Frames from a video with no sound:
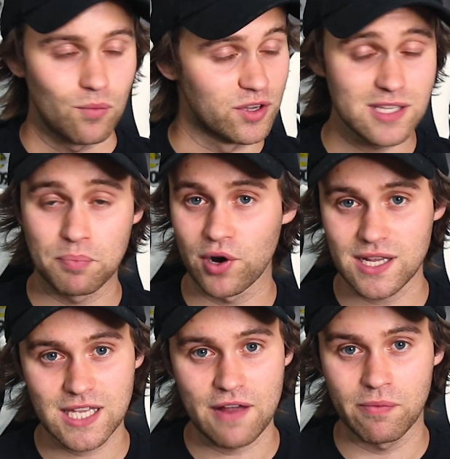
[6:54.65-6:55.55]
Wasn't the
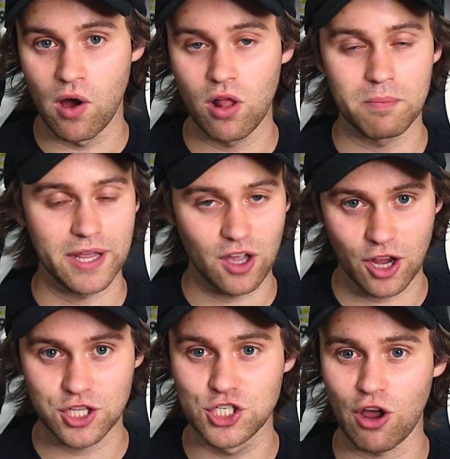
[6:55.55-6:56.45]
prettiest game from Haaland, but he
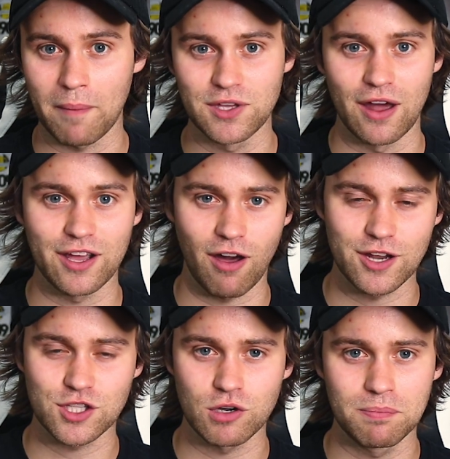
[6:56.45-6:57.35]
got the job done, got
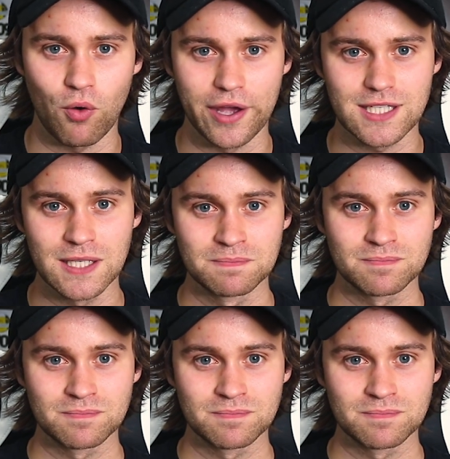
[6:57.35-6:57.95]
his 3 points.